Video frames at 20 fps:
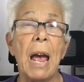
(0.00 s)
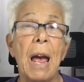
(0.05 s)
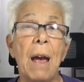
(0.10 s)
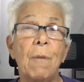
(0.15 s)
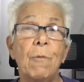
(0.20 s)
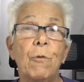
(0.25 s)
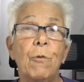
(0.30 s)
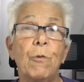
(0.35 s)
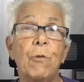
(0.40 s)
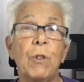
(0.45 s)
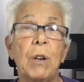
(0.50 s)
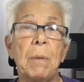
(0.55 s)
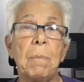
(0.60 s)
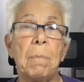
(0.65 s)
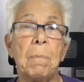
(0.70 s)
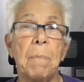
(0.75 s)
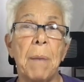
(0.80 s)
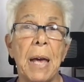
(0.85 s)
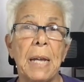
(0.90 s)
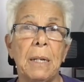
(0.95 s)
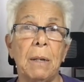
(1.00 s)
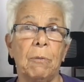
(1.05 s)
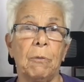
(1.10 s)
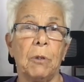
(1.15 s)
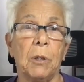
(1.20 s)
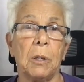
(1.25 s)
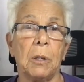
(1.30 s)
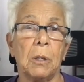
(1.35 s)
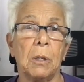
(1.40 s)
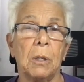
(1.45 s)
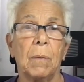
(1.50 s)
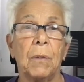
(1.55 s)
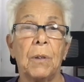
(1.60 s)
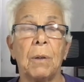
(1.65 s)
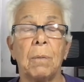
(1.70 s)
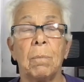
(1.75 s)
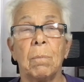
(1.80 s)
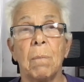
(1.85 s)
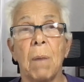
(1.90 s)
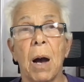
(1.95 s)
Every benefit
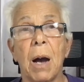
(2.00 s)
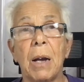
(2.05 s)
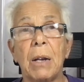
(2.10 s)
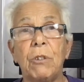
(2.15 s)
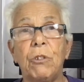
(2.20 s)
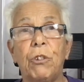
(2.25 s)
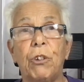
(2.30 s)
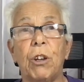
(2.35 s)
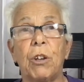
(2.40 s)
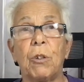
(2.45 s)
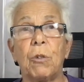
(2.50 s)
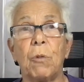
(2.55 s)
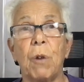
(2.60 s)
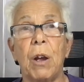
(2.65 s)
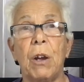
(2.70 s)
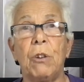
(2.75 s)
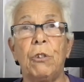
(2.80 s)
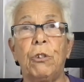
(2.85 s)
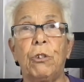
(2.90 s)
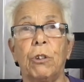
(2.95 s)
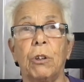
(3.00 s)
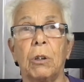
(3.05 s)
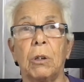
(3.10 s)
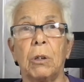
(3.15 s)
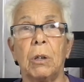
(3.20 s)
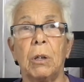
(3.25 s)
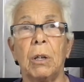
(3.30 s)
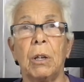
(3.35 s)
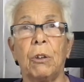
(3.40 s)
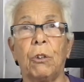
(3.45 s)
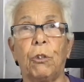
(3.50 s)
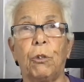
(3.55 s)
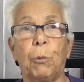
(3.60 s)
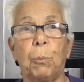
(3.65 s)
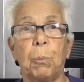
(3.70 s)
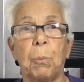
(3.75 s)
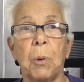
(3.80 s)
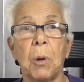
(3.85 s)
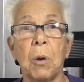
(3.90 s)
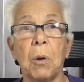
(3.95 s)
that my generation
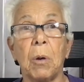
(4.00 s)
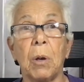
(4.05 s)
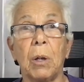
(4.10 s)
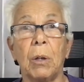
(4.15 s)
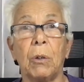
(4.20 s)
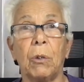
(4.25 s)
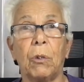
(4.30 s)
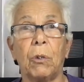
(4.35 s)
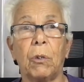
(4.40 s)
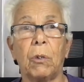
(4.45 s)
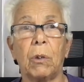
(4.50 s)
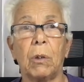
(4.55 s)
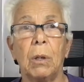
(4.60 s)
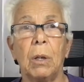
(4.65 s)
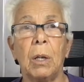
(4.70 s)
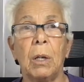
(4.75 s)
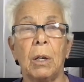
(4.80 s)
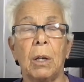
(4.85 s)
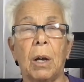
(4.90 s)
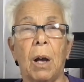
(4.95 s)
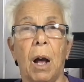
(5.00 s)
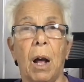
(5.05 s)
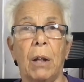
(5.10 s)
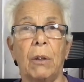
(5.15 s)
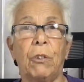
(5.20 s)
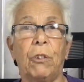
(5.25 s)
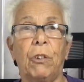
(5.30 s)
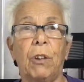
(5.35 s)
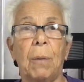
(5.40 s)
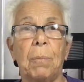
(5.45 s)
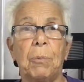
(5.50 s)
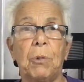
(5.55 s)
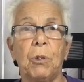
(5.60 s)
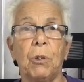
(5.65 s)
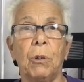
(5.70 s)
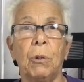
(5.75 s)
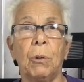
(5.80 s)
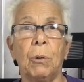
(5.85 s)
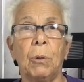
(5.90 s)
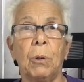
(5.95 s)
experienced in concept
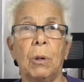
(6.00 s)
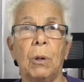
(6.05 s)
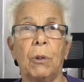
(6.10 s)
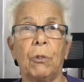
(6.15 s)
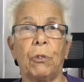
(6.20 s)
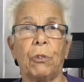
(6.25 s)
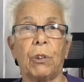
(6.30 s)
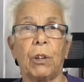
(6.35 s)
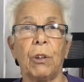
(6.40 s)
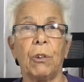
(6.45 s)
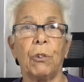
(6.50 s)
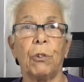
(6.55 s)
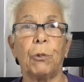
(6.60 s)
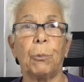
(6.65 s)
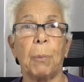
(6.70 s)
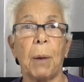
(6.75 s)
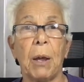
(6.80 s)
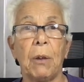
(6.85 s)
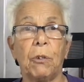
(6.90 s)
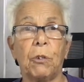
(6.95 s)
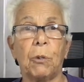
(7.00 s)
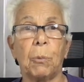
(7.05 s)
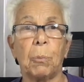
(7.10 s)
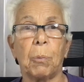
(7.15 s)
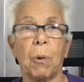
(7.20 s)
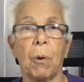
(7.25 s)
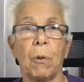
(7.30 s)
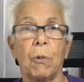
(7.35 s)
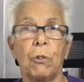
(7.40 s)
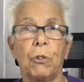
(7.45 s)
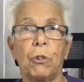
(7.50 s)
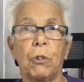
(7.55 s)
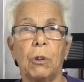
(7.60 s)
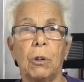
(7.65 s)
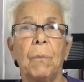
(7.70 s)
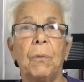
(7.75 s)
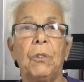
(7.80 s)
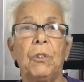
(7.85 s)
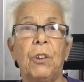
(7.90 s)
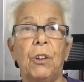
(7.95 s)
two, a skills-based approach,
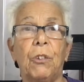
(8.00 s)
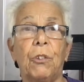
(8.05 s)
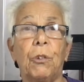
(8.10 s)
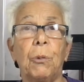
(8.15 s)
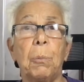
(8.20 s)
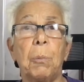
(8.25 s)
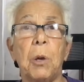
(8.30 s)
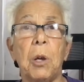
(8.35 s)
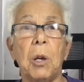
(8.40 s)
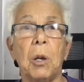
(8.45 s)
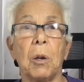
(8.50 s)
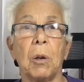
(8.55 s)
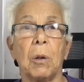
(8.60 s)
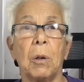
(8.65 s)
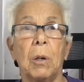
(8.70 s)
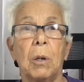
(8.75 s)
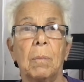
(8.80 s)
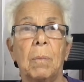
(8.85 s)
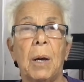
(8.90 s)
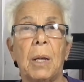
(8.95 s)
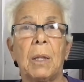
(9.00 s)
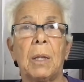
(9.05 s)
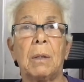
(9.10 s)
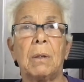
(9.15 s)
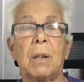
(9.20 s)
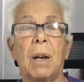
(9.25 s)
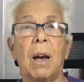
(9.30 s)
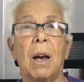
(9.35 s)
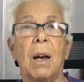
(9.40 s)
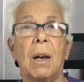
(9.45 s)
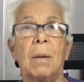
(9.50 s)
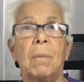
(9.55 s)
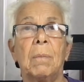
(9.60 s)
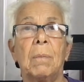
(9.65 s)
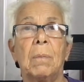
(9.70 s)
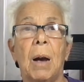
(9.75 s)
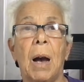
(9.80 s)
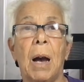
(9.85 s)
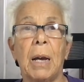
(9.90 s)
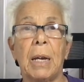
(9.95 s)
disappeared by the
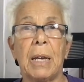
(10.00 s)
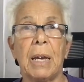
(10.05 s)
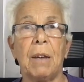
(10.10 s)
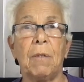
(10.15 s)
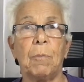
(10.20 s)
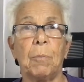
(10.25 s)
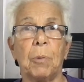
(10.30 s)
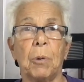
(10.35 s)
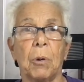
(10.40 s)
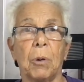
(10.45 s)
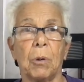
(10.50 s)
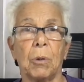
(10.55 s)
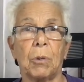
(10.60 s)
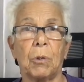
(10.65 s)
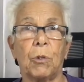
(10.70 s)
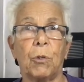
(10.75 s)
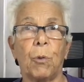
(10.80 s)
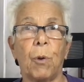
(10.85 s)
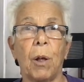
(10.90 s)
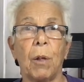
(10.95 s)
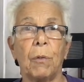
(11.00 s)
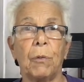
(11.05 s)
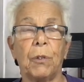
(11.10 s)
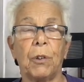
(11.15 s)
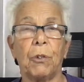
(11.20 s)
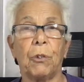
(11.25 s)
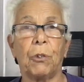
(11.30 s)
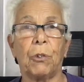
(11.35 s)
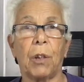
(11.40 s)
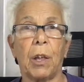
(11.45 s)
time I gave birth 12 years